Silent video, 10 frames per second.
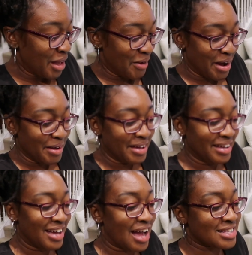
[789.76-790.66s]
Okay,
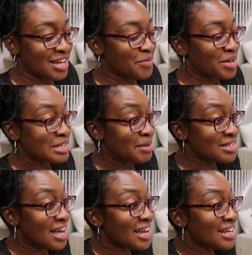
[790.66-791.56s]
I can tell you what it
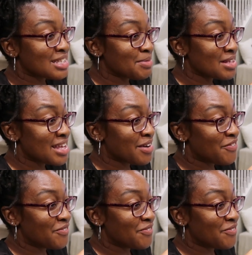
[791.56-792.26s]
smells like. It smells like.